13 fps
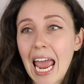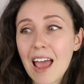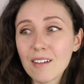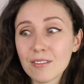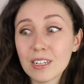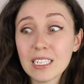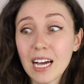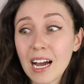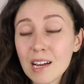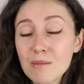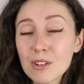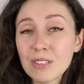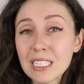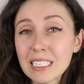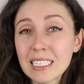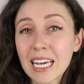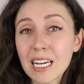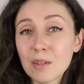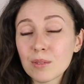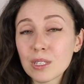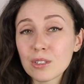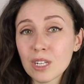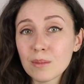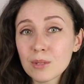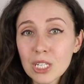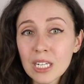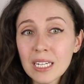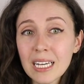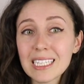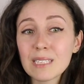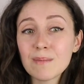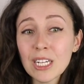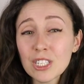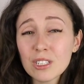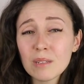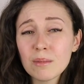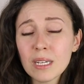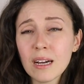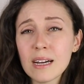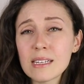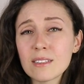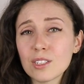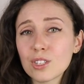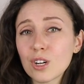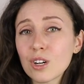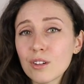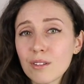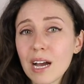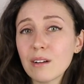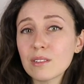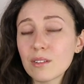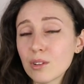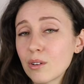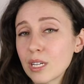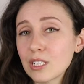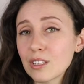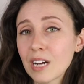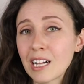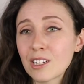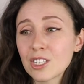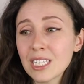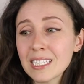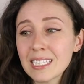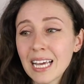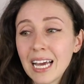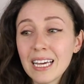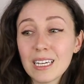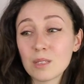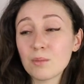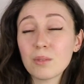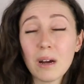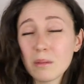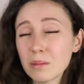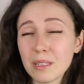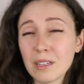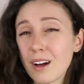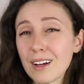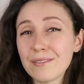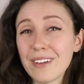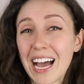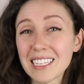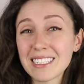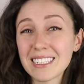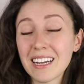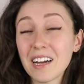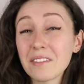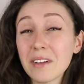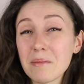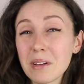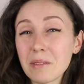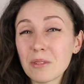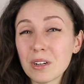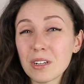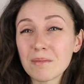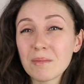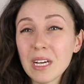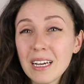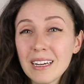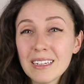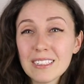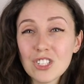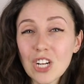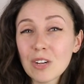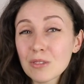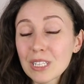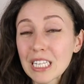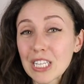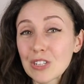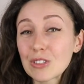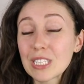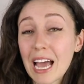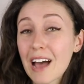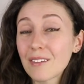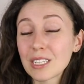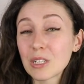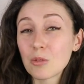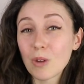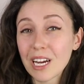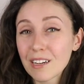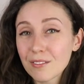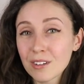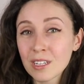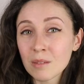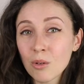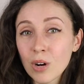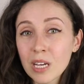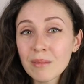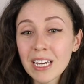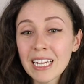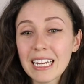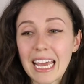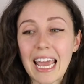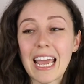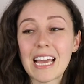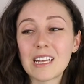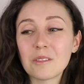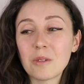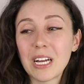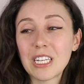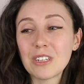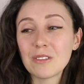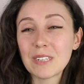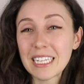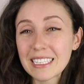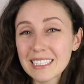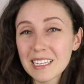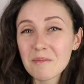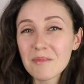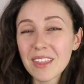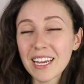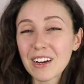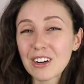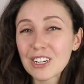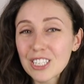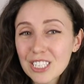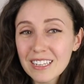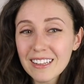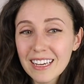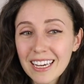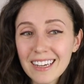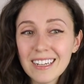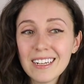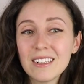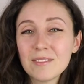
every time you need to take a prescription, especially because the turnaround of going to your allergist is probably not fast enough. I mean, we're generally used to having to wait for an appointment, and when you need something urgently,